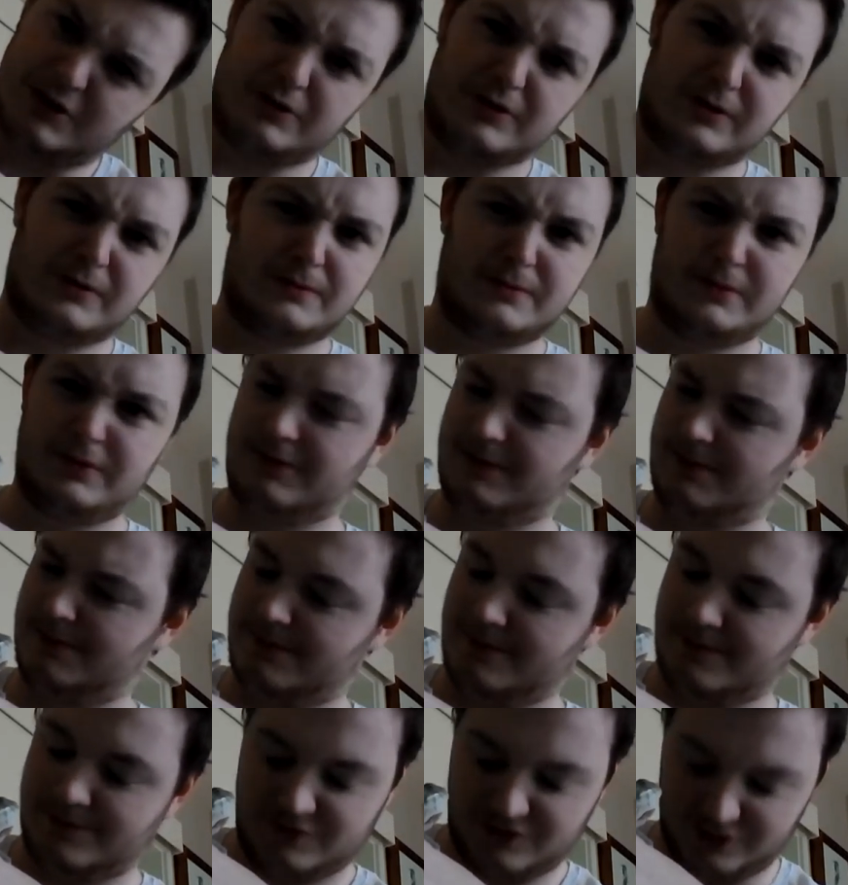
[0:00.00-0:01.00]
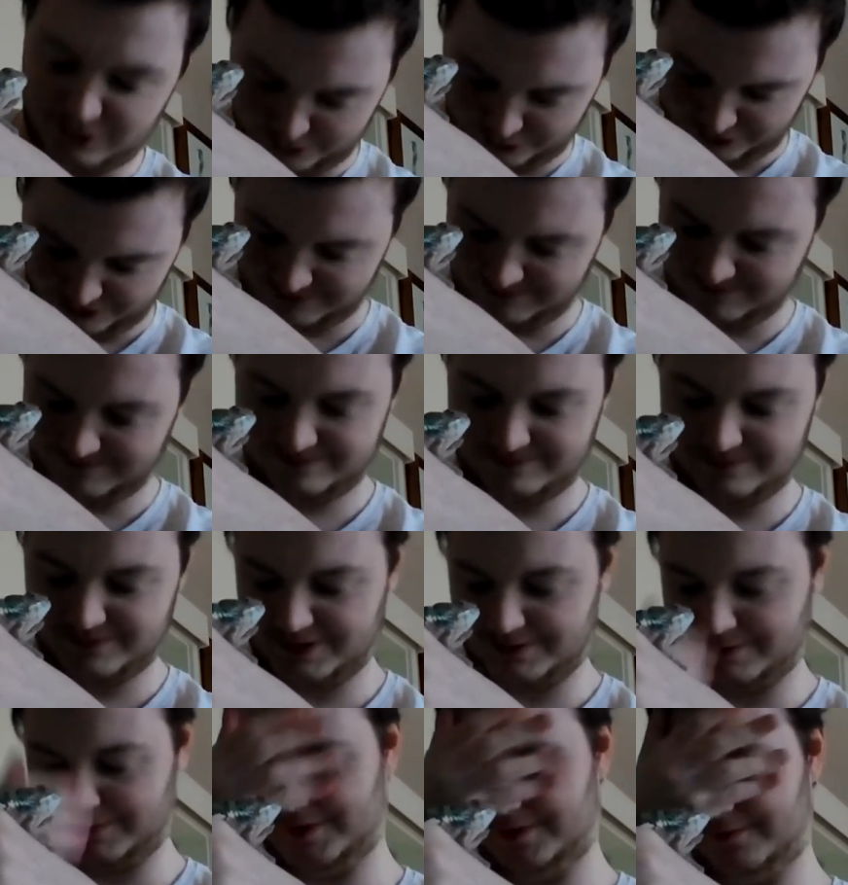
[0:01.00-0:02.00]
Jingles. What's up? George.
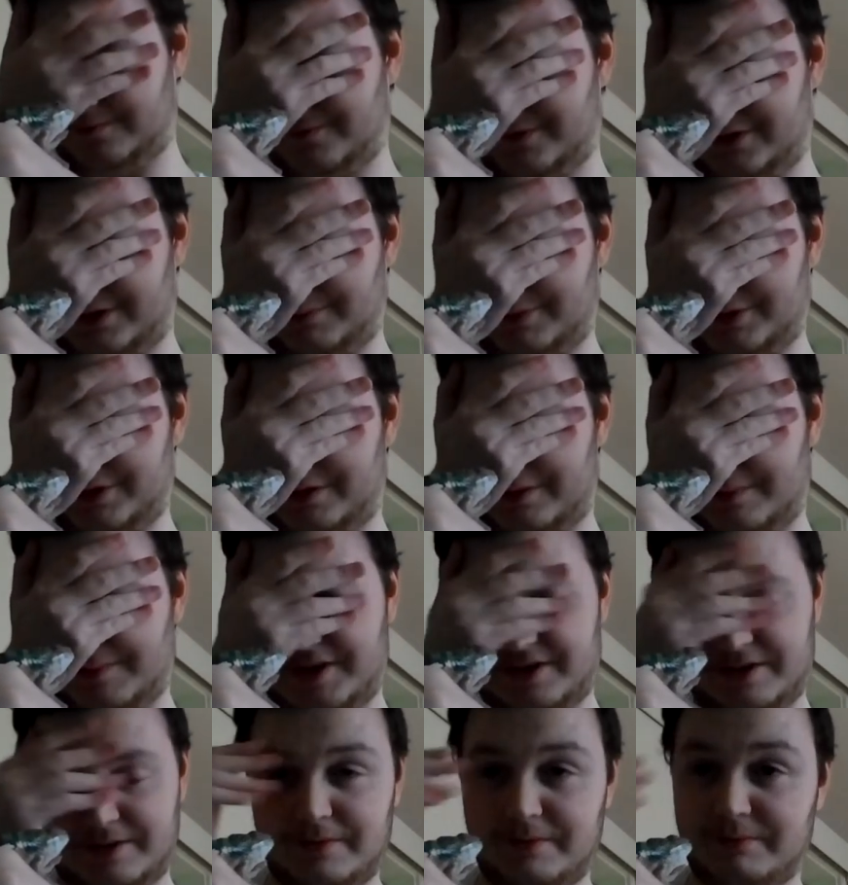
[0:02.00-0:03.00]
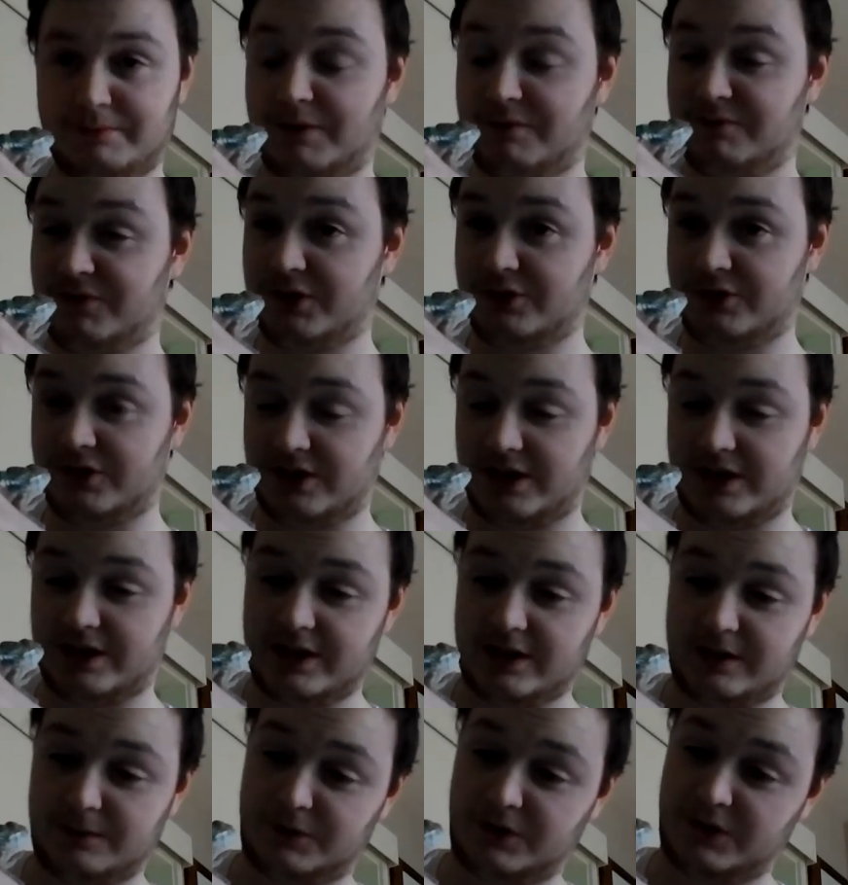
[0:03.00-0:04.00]
What am I, what am I on about? Oh, I'm
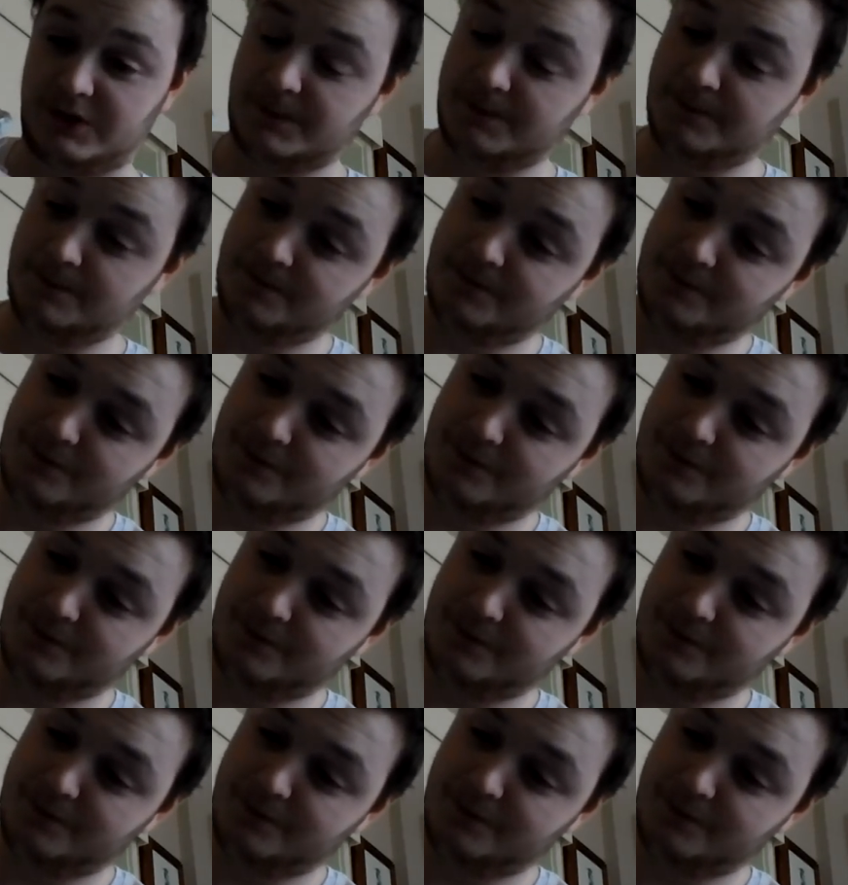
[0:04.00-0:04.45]
confusing their names.